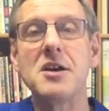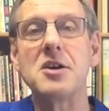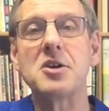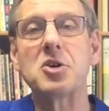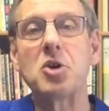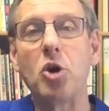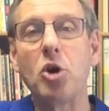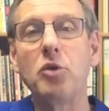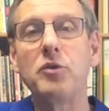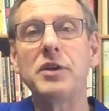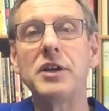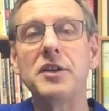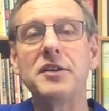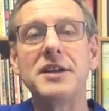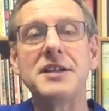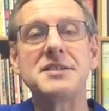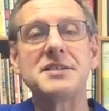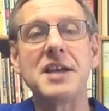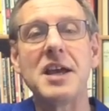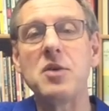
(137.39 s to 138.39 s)
COVID, they
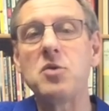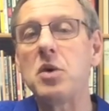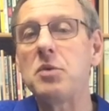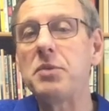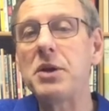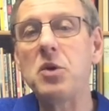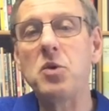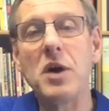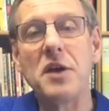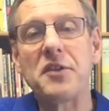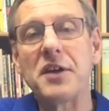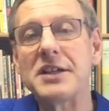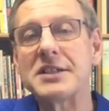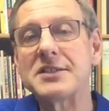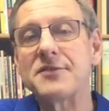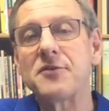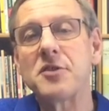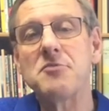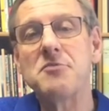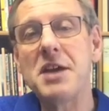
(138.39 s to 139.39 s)
say, will be with us
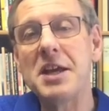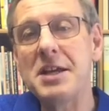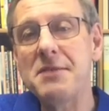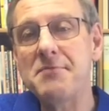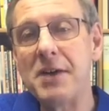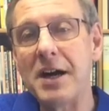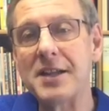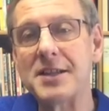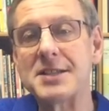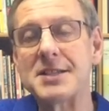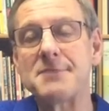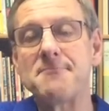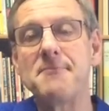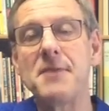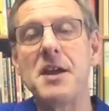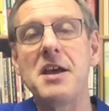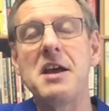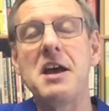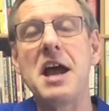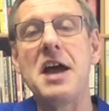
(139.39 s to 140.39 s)
for many months,
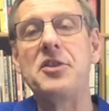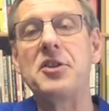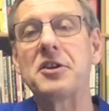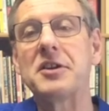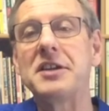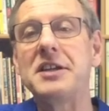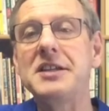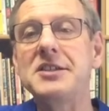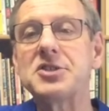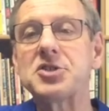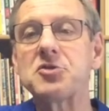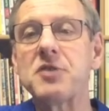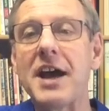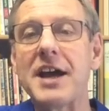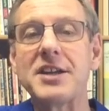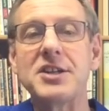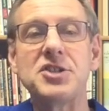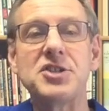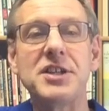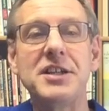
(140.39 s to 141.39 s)
and their key
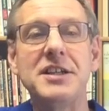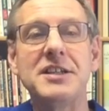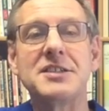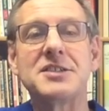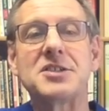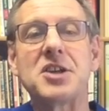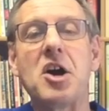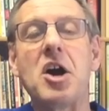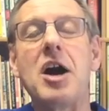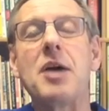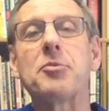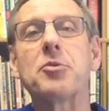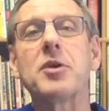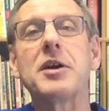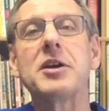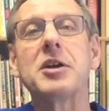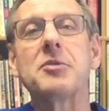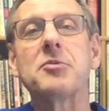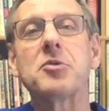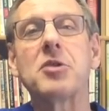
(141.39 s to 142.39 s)
strategy is to operate
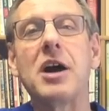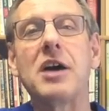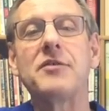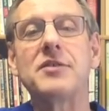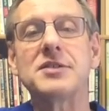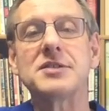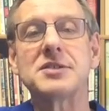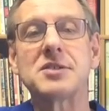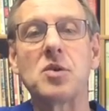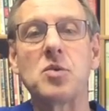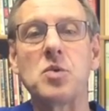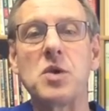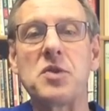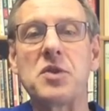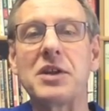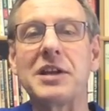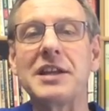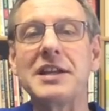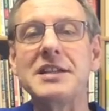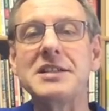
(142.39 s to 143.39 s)
our province with the
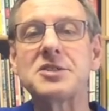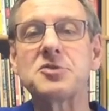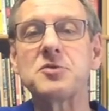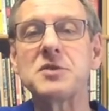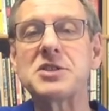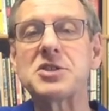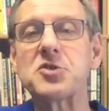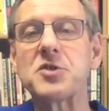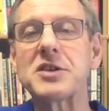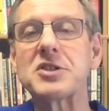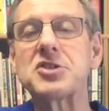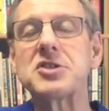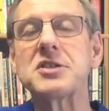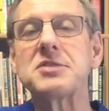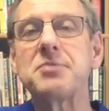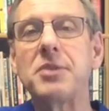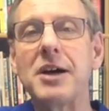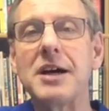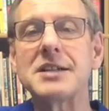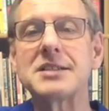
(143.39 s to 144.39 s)
least restrictions
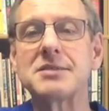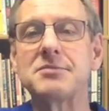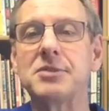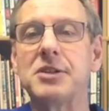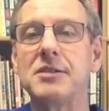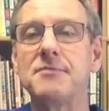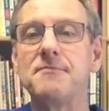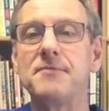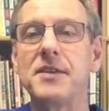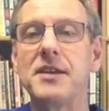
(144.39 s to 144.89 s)
possible,